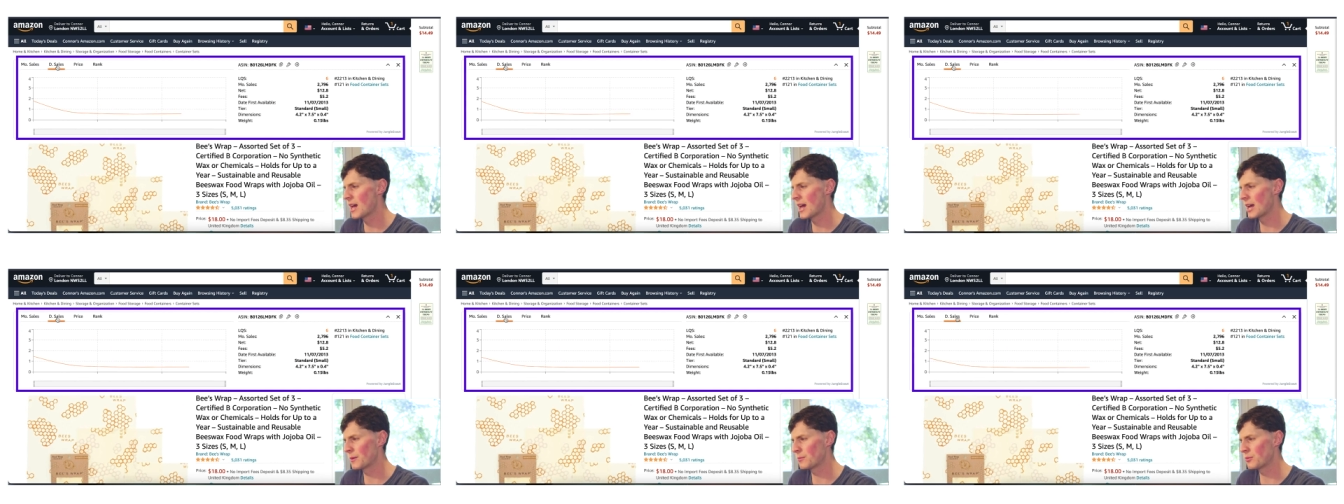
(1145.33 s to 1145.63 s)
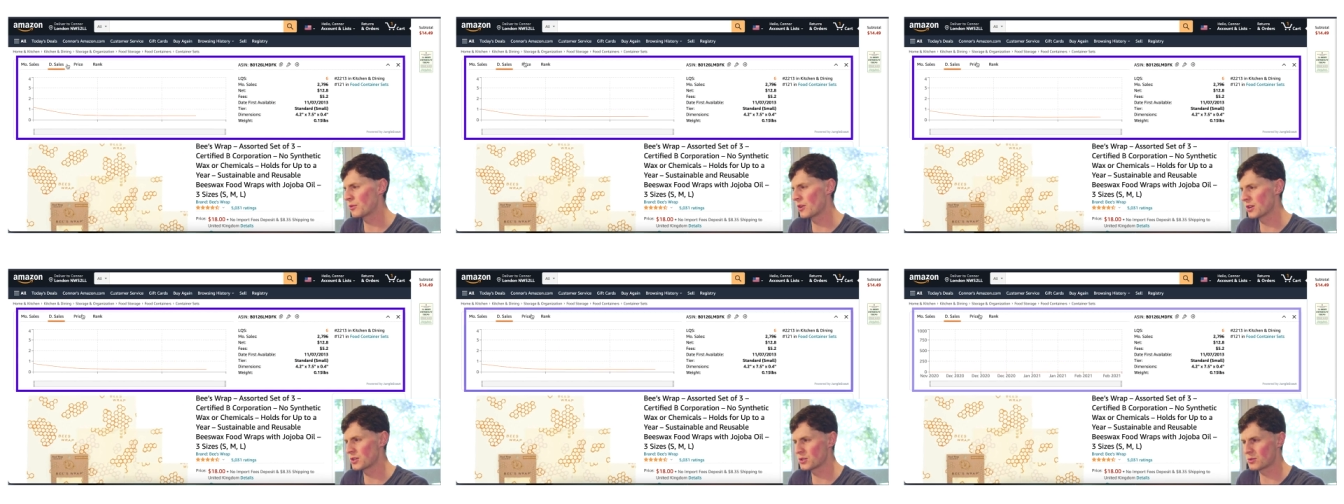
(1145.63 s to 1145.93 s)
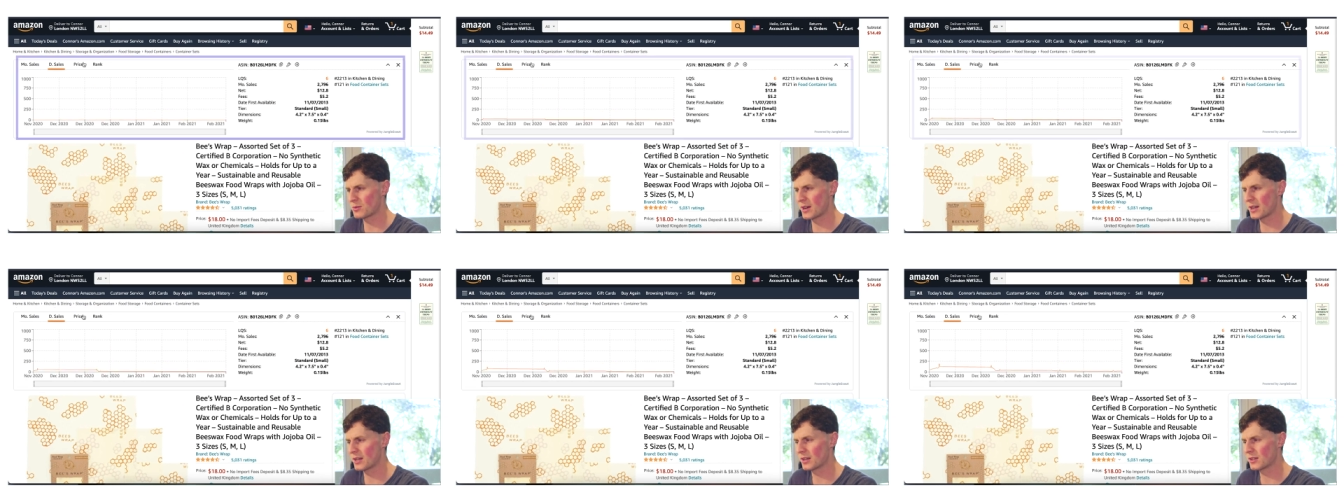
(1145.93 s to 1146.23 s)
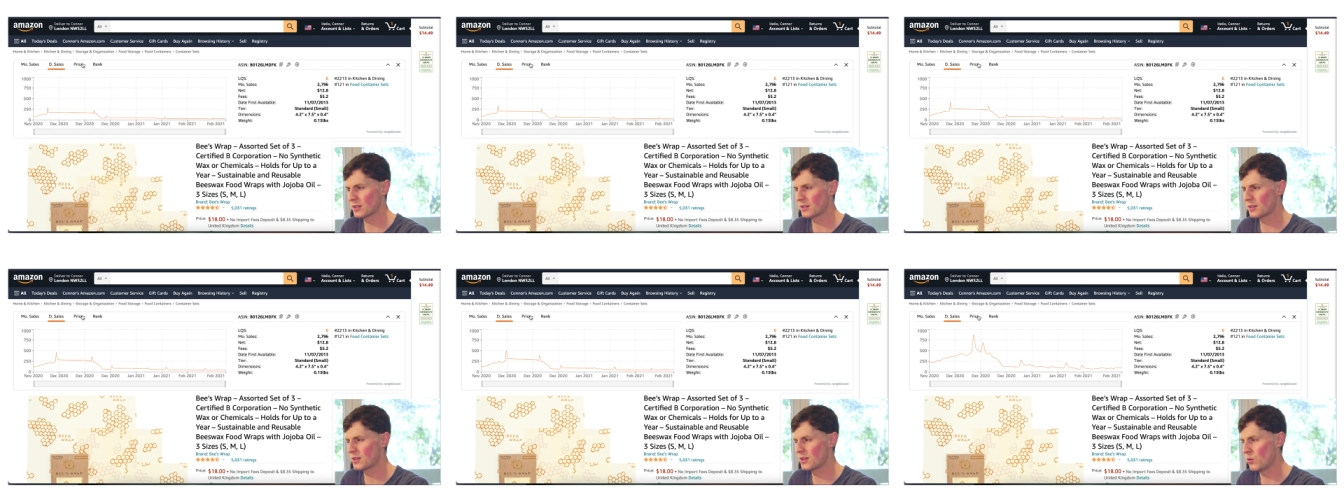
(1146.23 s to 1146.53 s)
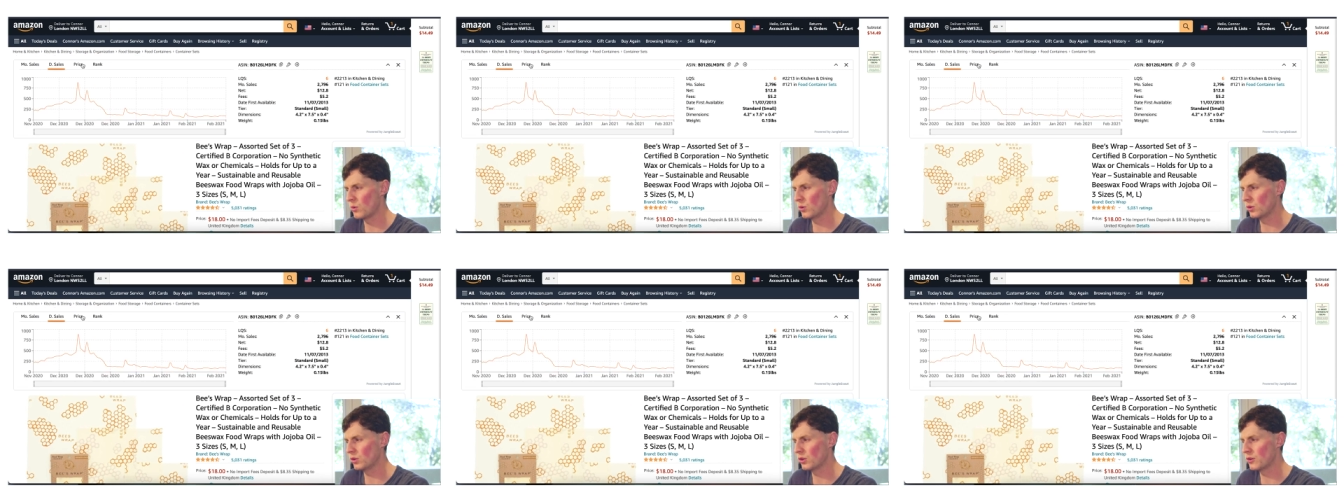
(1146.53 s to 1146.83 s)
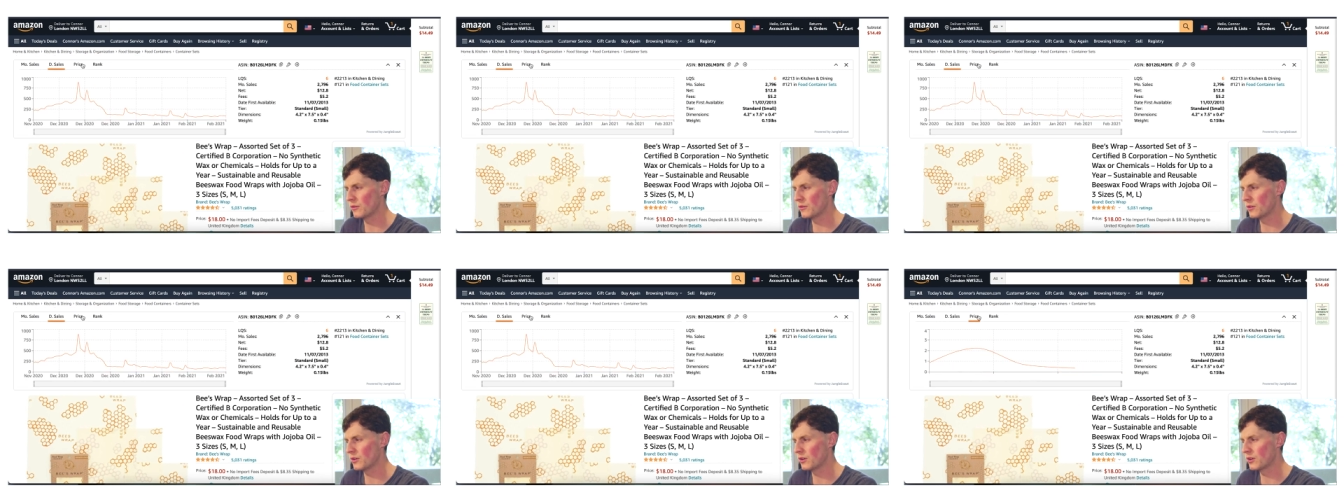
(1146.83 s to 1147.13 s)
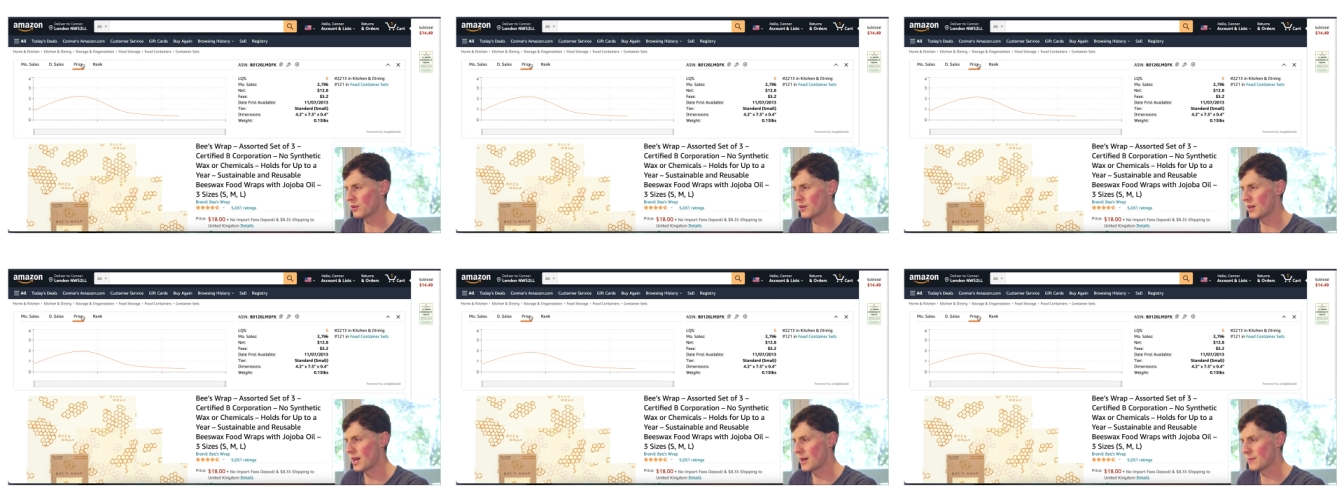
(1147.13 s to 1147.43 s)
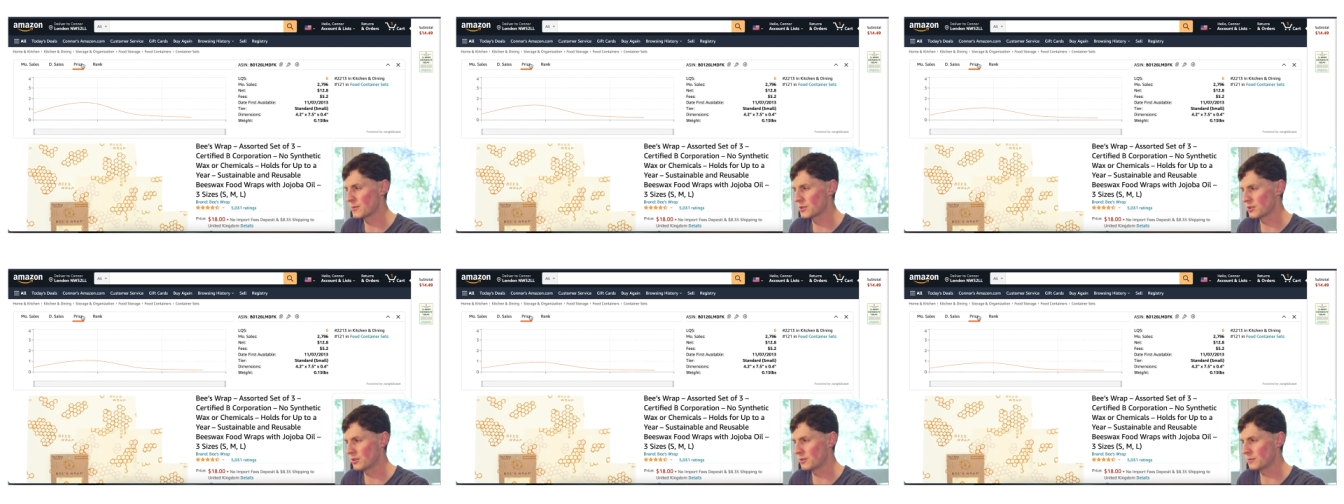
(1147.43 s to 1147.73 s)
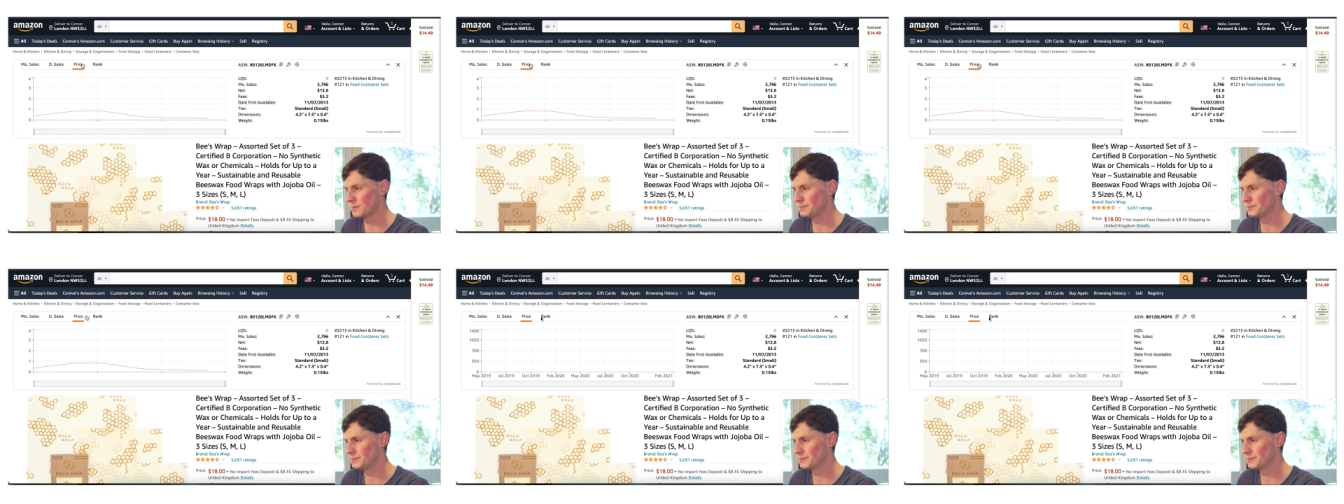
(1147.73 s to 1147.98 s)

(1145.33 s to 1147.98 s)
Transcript: and a price rank all over Amazon.